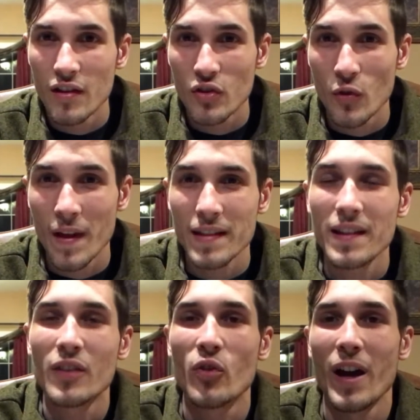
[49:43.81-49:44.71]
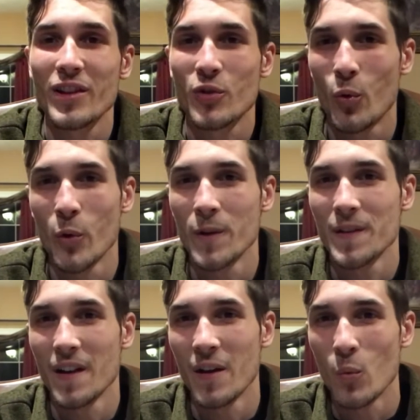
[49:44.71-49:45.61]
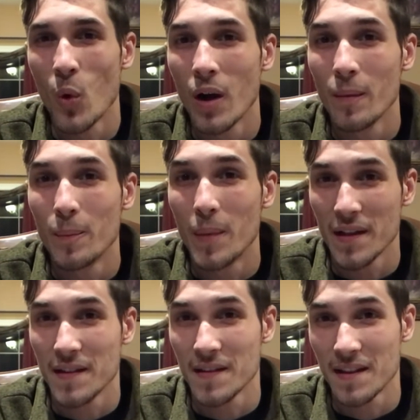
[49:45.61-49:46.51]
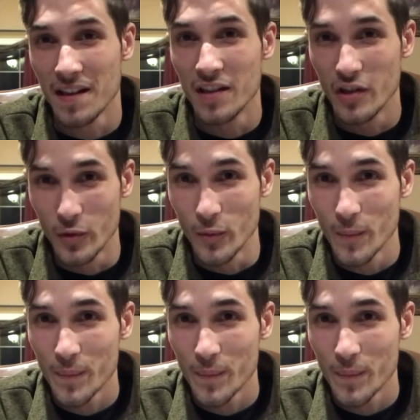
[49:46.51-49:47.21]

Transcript: So that's a crash course on what buses can do.